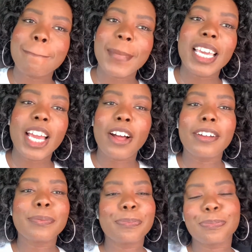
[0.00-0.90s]
Y'all,
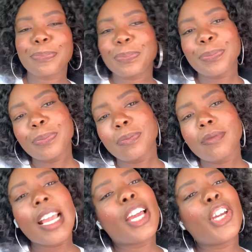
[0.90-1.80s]

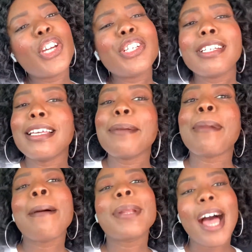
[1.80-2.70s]
usually
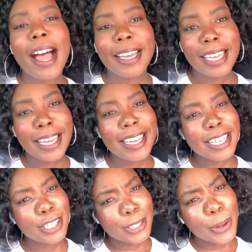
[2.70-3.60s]
my block
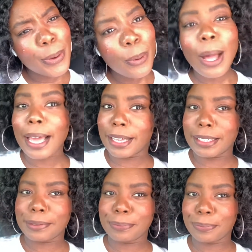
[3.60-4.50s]
is so quiet,